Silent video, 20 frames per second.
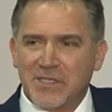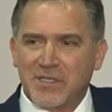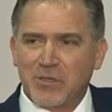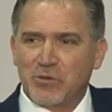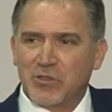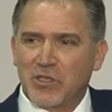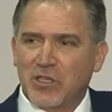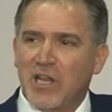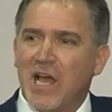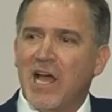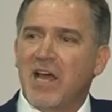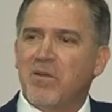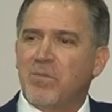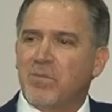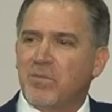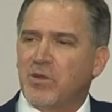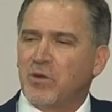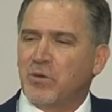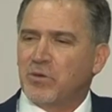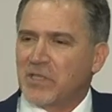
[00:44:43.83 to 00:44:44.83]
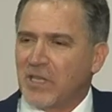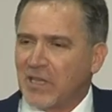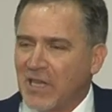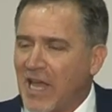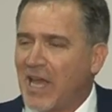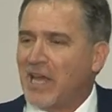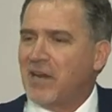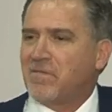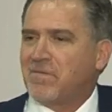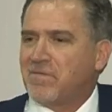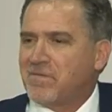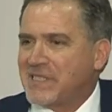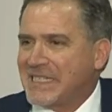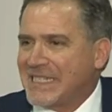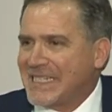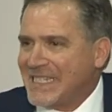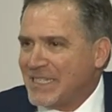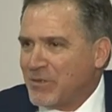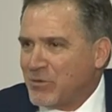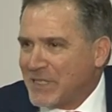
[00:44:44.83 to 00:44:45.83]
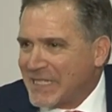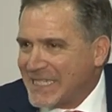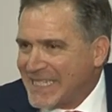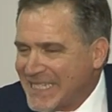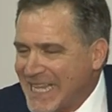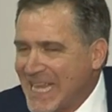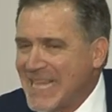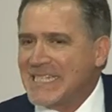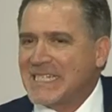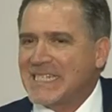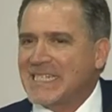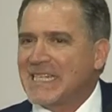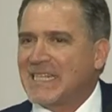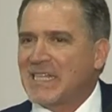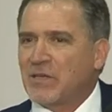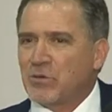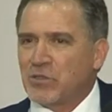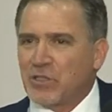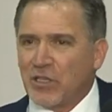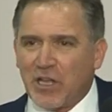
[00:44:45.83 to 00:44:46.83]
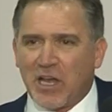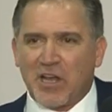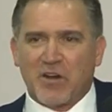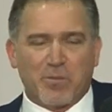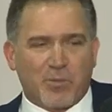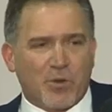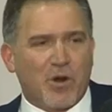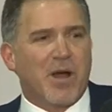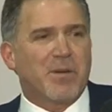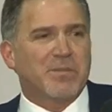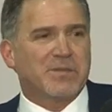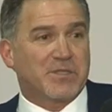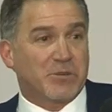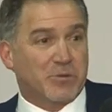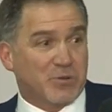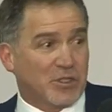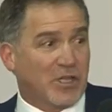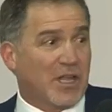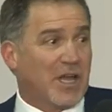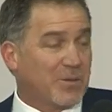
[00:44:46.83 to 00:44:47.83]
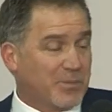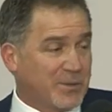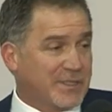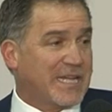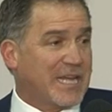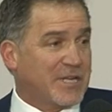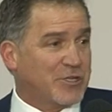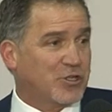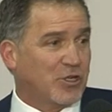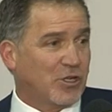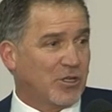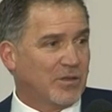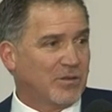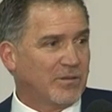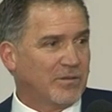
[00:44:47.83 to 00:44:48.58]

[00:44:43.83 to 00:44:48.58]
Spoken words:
There was a sense that there was a lot of promise, there was a lot of potential.